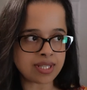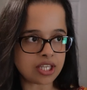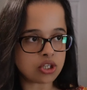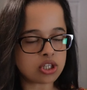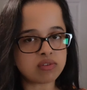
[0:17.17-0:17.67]
that
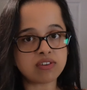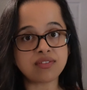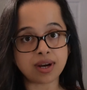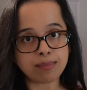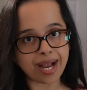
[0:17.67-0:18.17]
you can
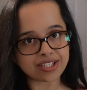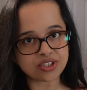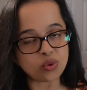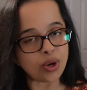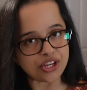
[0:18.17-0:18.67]
refer back
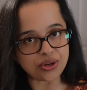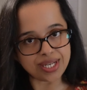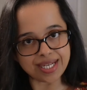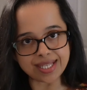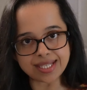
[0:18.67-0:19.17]
to when you
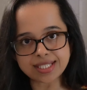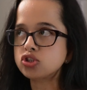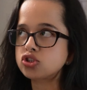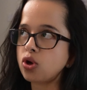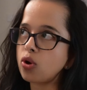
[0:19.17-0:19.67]
need it.
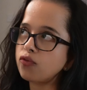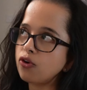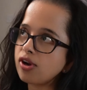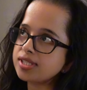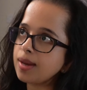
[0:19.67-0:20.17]
So
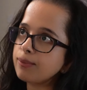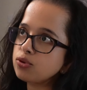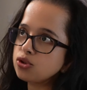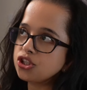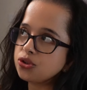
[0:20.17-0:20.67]
for
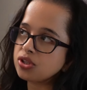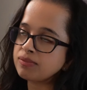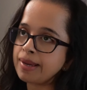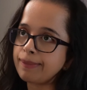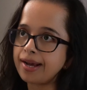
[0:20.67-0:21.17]
example, you could
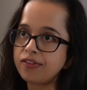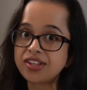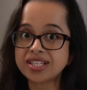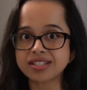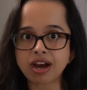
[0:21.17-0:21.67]
map out
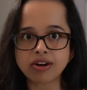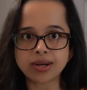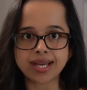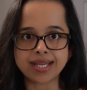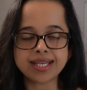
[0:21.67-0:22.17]
the Asara
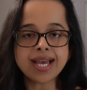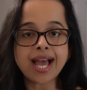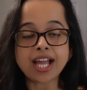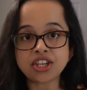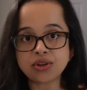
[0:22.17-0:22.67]
head
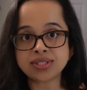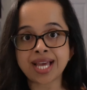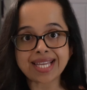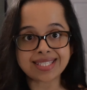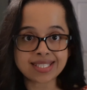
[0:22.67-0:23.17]
and use it
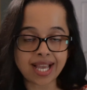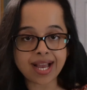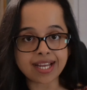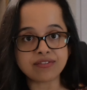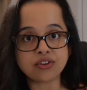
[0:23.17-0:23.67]
as a
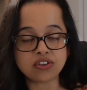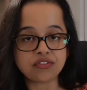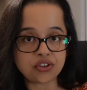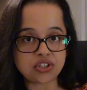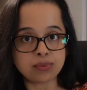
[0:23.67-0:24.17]
guide for your
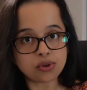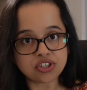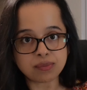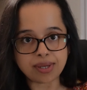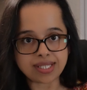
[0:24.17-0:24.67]
future
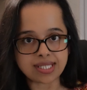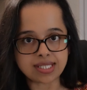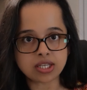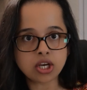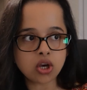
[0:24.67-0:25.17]
portrait pieces,
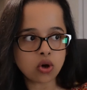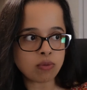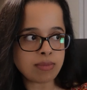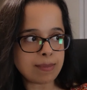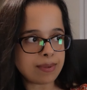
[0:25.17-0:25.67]
or
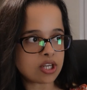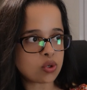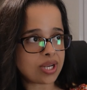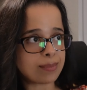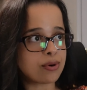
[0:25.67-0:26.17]
maybe a
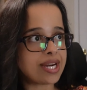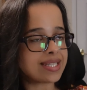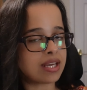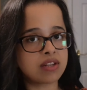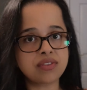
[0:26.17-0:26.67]
quick
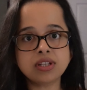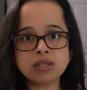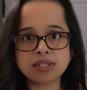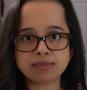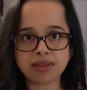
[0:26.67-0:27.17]
breakdown of the
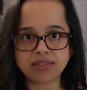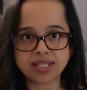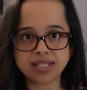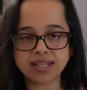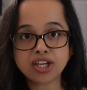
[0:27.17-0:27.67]
Loomis method.
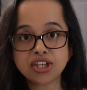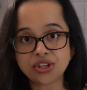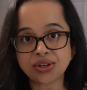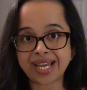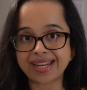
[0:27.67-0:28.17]
You
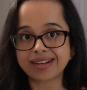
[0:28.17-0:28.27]
can add a